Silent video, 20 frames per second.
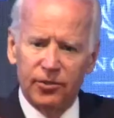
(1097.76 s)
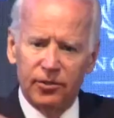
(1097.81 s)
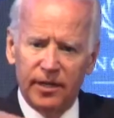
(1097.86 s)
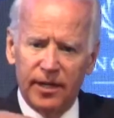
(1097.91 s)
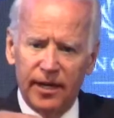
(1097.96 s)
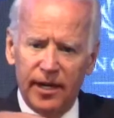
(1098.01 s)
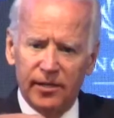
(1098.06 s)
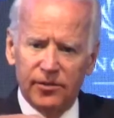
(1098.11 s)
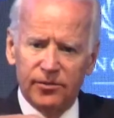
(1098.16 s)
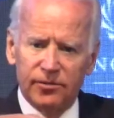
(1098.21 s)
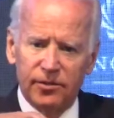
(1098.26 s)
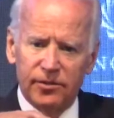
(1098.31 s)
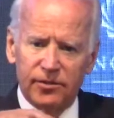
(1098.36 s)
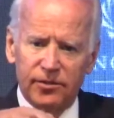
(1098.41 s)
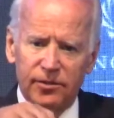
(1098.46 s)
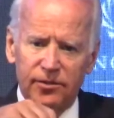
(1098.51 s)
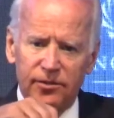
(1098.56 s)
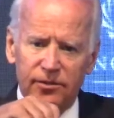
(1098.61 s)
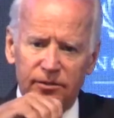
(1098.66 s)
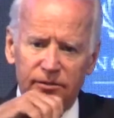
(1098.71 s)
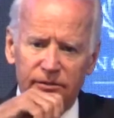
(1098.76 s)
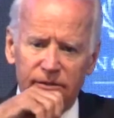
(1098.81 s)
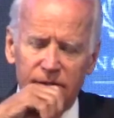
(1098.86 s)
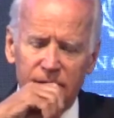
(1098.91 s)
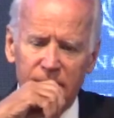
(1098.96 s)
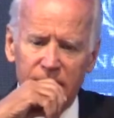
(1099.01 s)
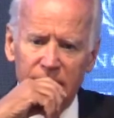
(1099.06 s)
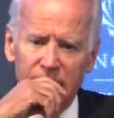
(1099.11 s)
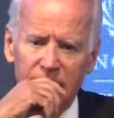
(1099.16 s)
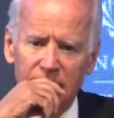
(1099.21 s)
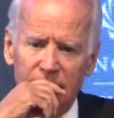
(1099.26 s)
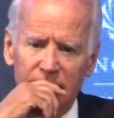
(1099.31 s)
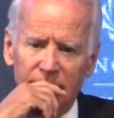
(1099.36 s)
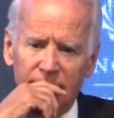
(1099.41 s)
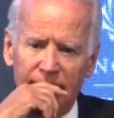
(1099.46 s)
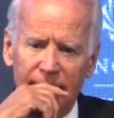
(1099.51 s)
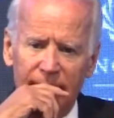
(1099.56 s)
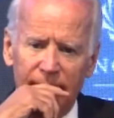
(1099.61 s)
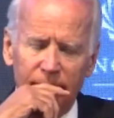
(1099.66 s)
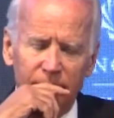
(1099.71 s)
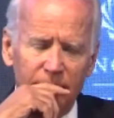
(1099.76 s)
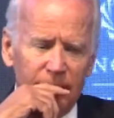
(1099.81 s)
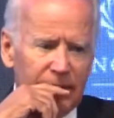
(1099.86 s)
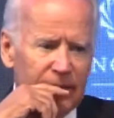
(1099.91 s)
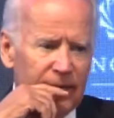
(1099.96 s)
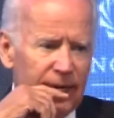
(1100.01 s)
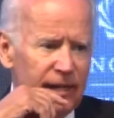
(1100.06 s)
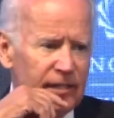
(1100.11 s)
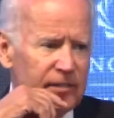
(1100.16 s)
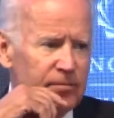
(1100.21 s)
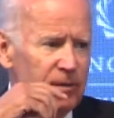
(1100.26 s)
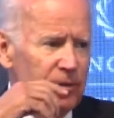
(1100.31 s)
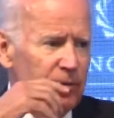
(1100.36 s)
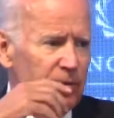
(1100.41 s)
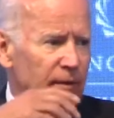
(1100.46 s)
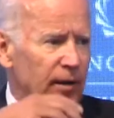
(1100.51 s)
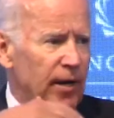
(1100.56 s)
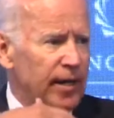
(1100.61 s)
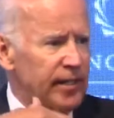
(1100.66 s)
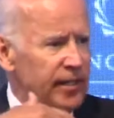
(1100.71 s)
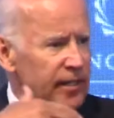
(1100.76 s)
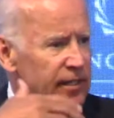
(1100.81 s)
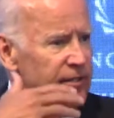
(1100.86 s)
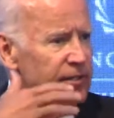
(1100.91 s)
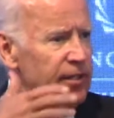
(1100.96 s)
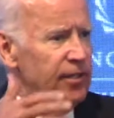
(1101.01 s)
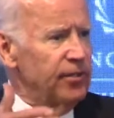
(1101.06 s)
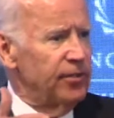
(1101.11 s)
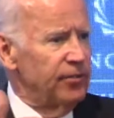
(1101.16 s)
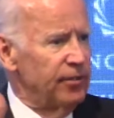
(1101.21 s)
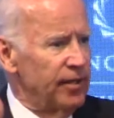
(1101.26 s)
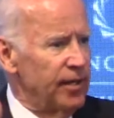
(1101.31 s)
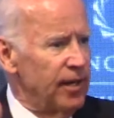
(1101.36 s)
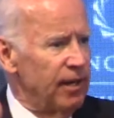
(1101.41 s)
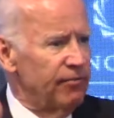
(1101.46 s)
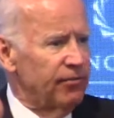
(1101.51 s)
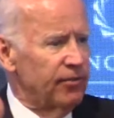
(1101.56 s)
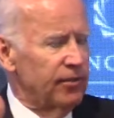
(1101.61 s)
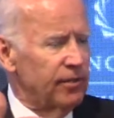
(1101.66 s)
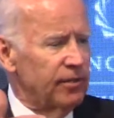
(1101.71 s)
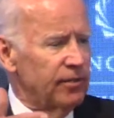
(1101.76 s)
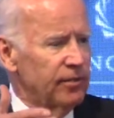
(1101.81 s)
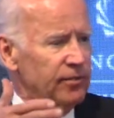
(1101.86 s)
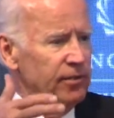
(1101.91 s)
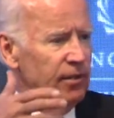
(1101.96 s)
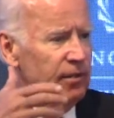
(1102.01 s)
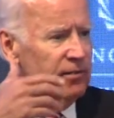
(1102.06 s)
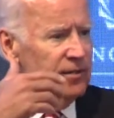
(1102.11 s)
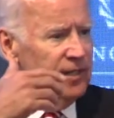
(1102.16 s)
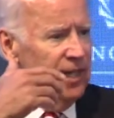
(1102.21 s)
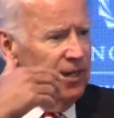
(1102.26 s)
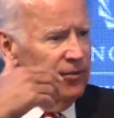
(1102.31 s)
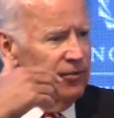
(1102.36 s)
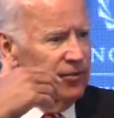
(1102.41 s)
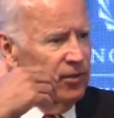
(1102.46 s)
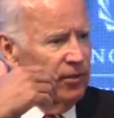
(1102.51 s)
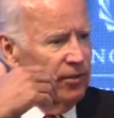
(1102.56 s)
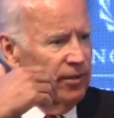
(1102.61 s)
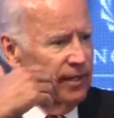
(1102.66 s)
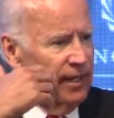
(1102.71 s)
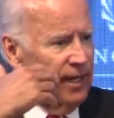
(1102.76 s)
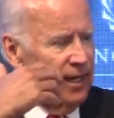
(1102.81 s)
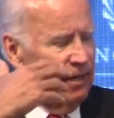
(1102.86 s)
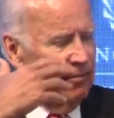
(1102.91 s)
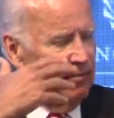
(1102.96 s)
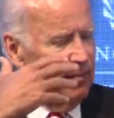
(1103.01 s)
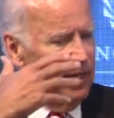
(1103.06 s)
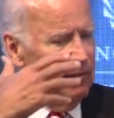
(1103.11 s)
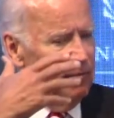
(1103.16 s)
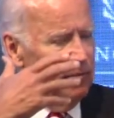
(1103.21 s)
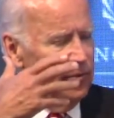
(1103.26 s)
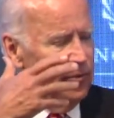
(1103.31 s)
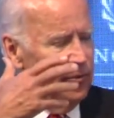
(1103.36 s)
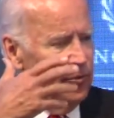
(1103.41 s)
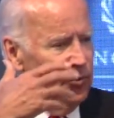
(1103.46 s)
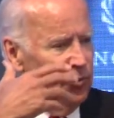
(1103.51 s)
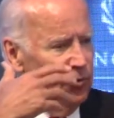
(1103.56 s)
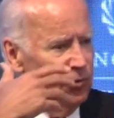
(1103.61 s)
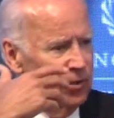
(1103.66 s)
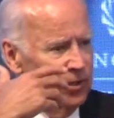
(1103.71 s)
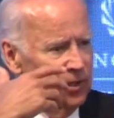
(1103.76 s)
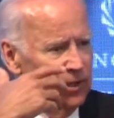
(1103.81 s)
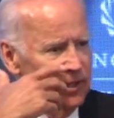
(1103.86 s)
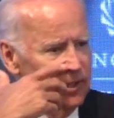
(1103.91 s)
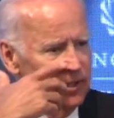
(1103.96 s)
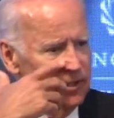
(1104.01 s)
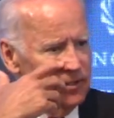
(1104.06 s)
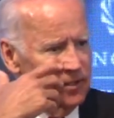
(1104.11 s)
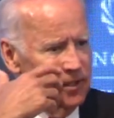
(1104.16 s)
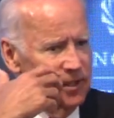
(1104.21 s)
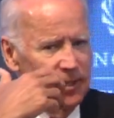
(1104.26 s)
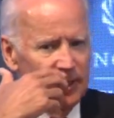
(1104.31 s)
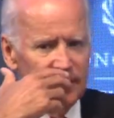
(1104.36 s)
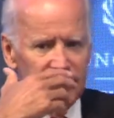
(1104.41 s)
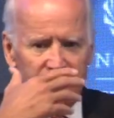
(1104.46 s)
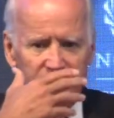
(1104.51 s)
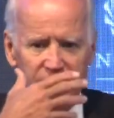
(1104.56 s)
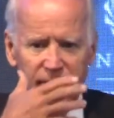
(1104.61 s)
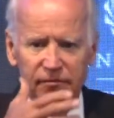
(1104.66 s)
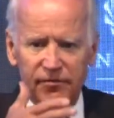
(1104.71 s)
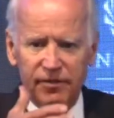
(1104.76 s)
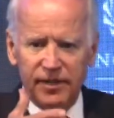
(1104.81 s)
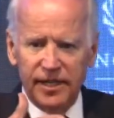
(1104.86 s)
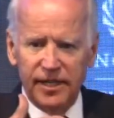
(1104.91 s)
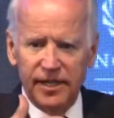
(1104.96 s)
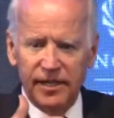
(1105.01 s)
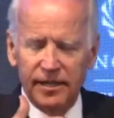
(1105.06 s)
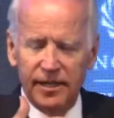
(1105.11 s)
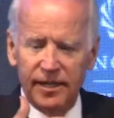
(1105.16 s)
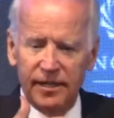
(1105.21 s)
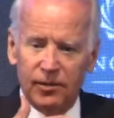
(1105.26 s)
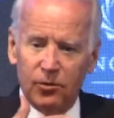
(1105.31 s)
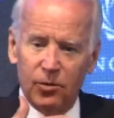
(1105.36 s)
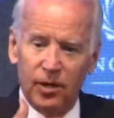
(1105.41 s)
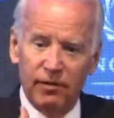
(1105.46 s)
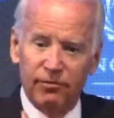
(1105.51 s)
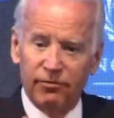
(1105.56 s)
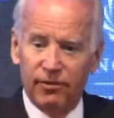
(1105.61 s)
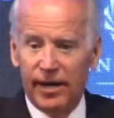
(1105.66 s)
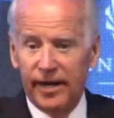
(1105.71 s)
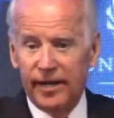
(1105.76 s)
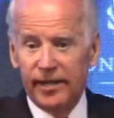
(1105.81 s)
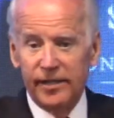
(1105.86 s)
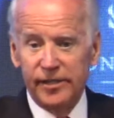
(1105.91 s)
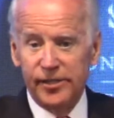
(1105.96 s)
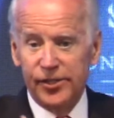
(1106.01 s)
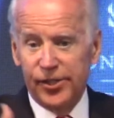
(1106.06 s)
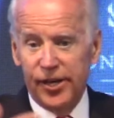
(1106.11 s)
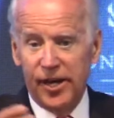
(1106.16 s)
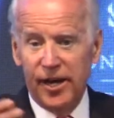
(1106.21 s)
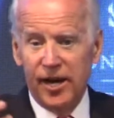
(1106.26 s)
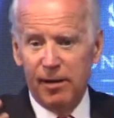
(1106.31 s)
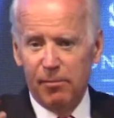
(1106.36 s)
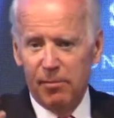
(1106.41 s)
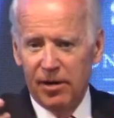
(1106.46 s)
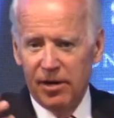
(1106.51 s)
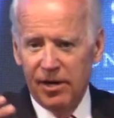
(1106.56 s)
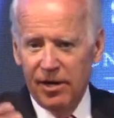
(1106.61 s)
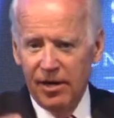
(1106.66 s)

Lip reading: cancer institutes came to me and asked me whether I'd continue the effort. It turns out the only thing I'm able to do really is convene and, quite frankly, shame.